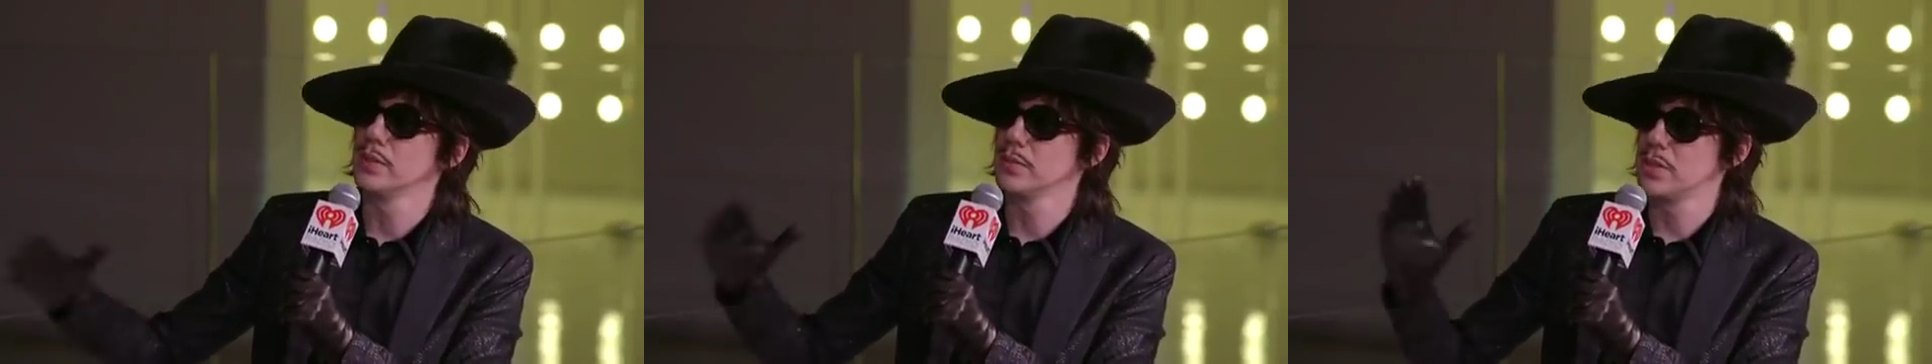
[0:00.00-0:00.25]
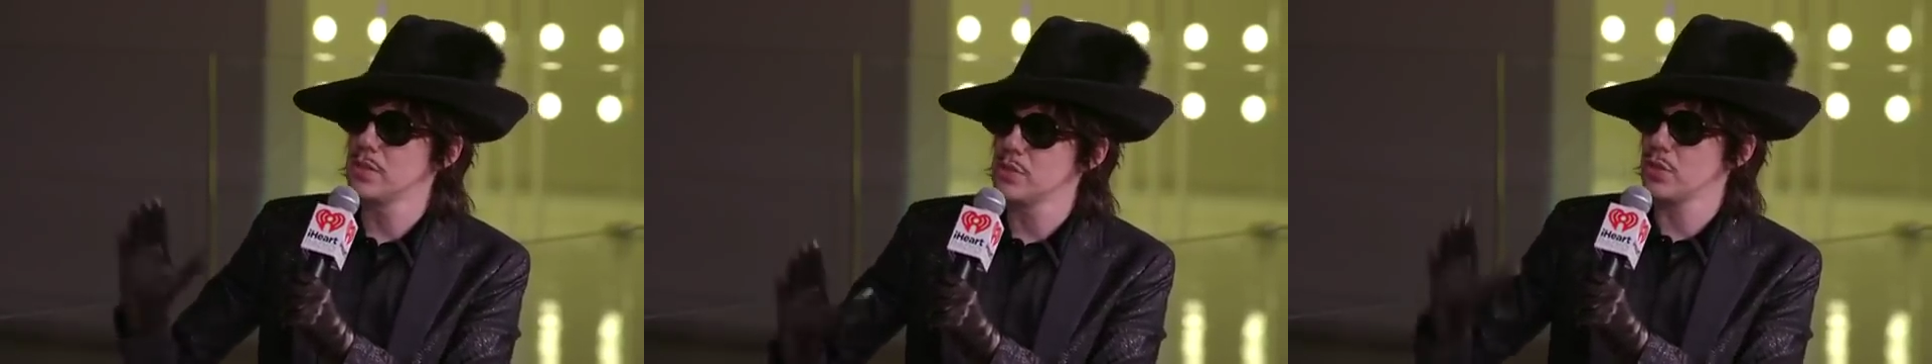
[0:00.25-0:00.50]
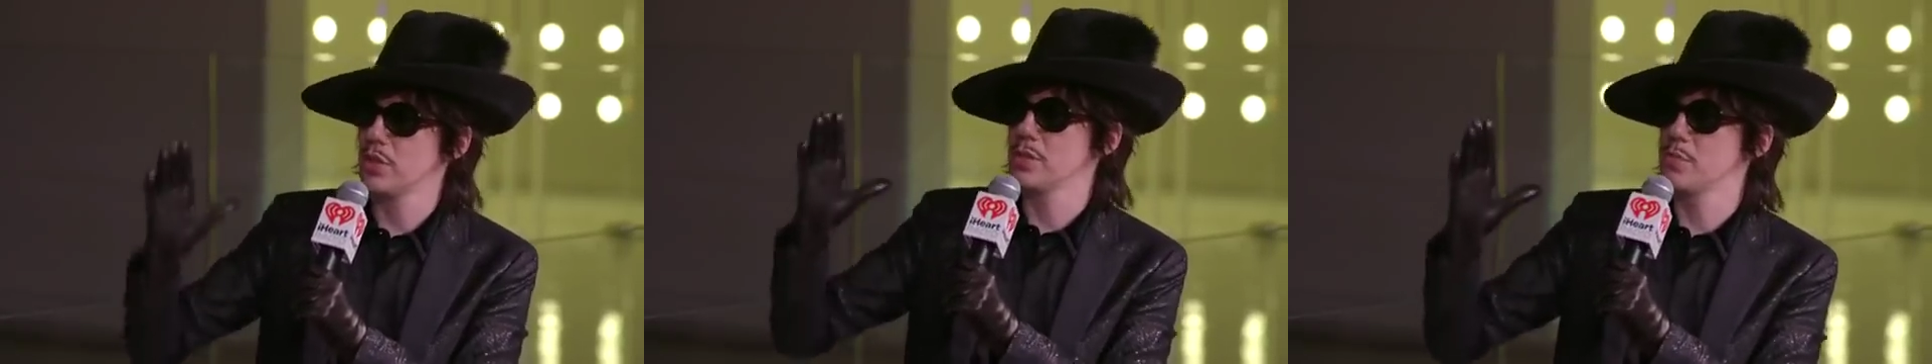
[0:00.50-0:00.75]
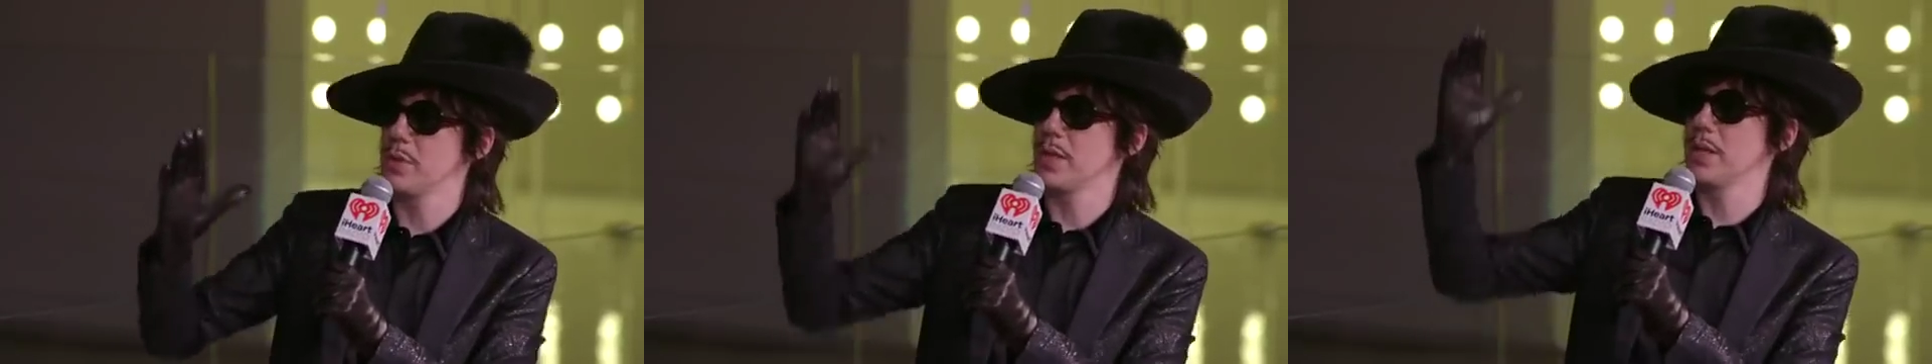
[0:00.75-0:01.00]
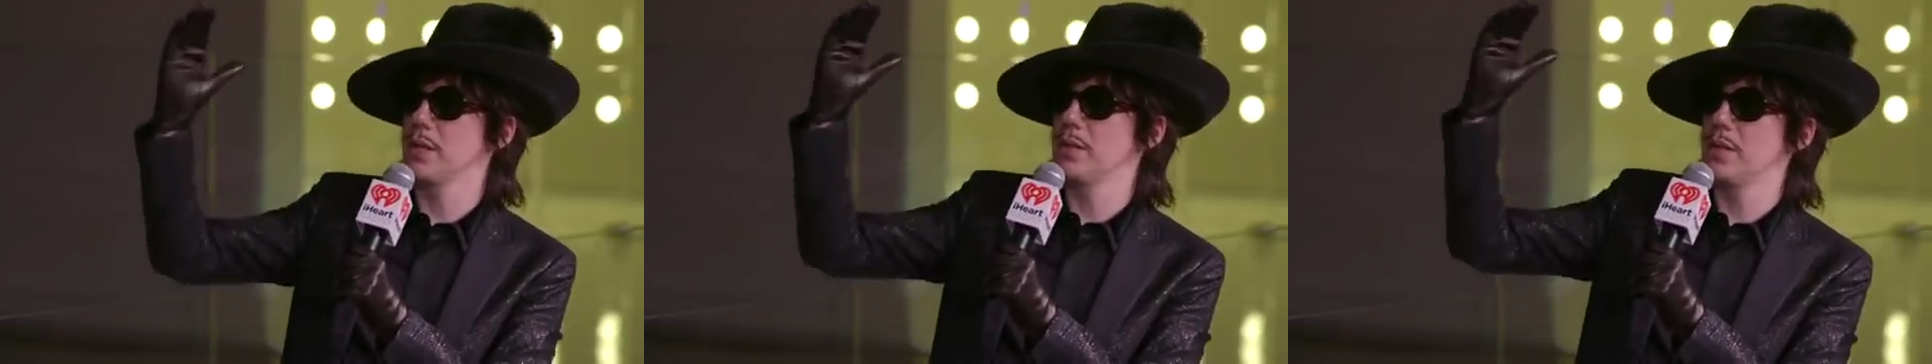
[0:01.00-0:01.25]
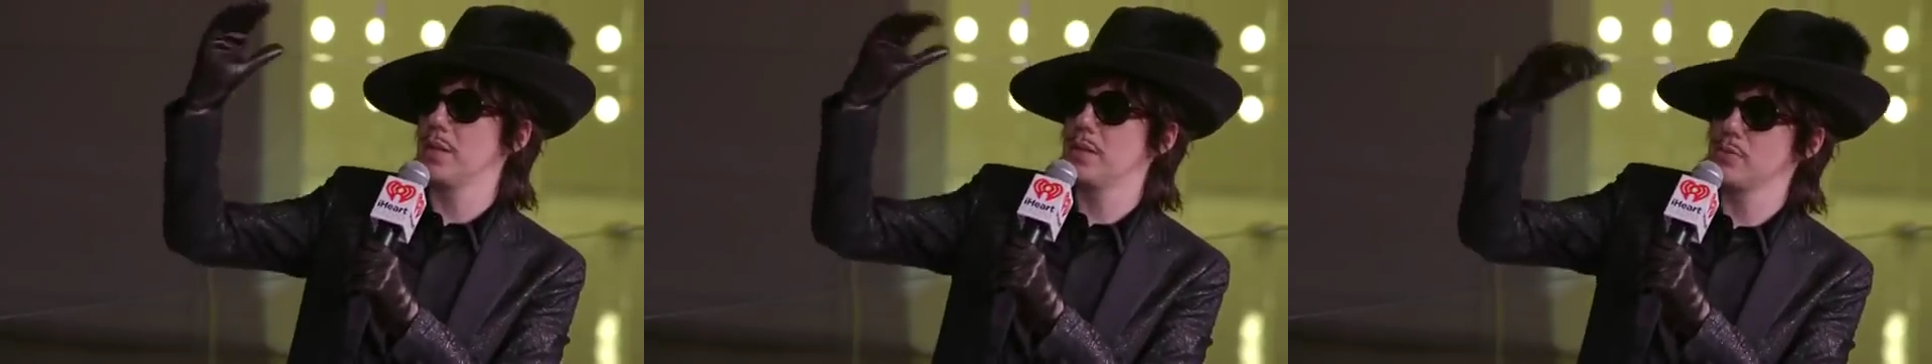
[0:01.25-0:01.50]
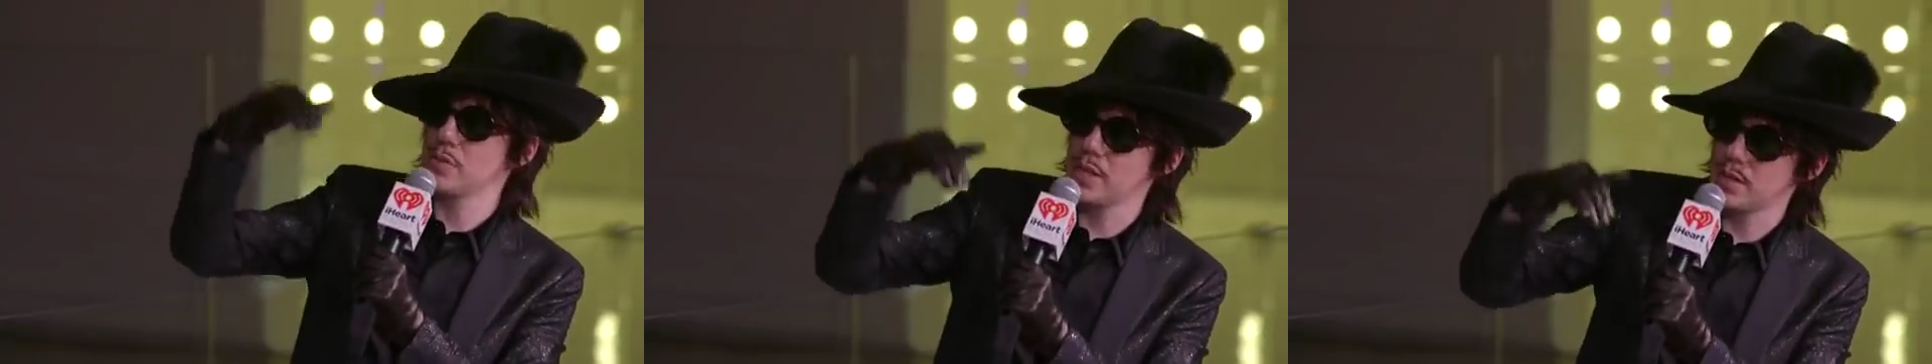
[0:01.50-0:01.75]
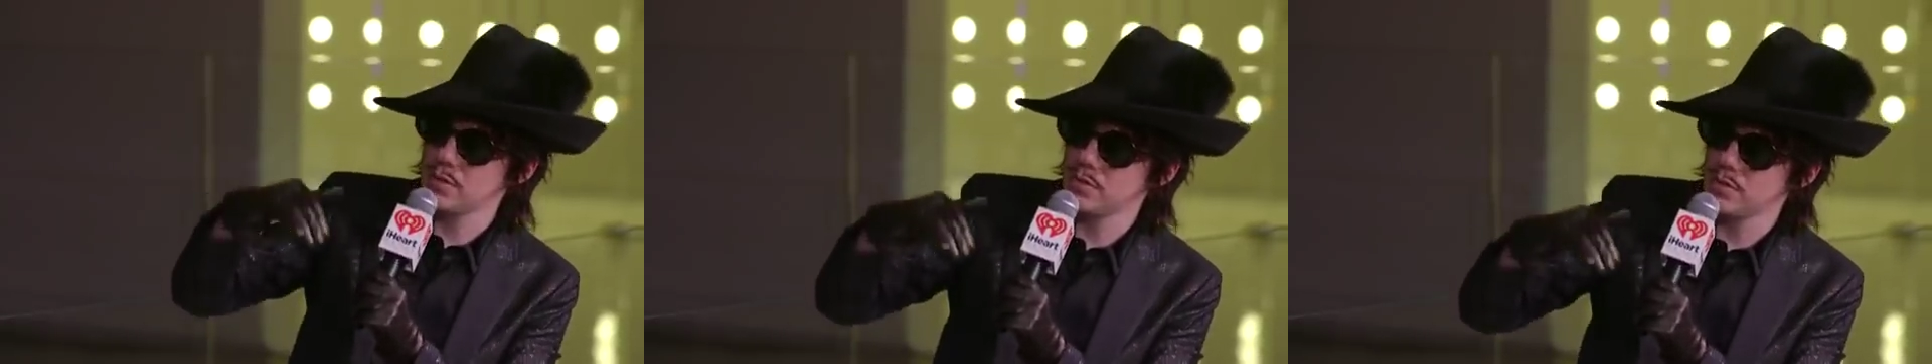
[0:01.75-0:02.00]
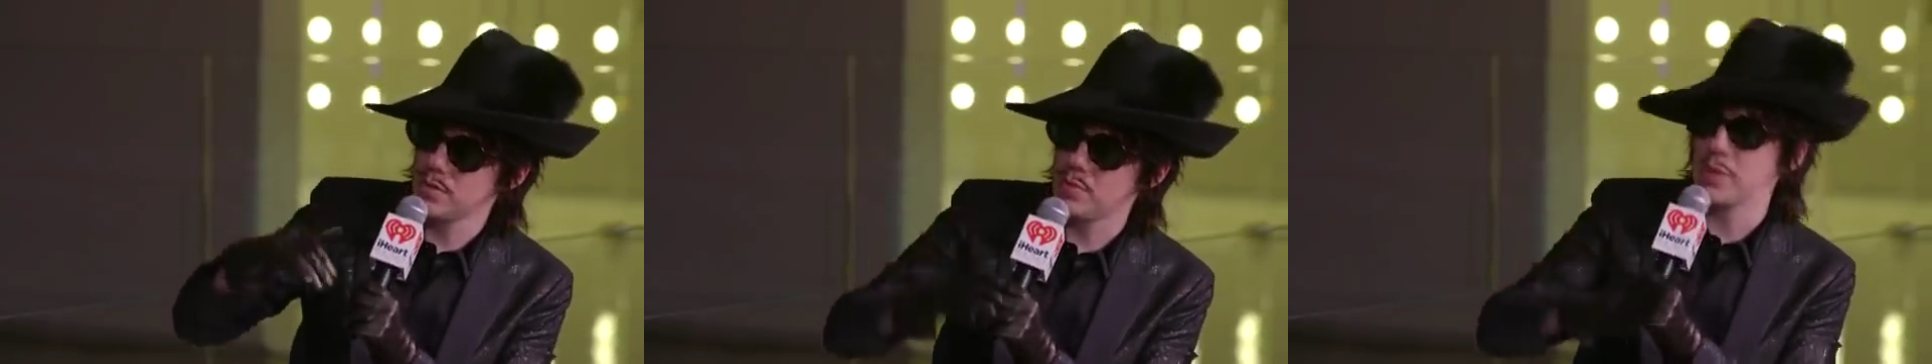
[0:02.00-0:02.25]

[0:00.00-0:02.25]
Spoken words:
that starts big and then goes down, and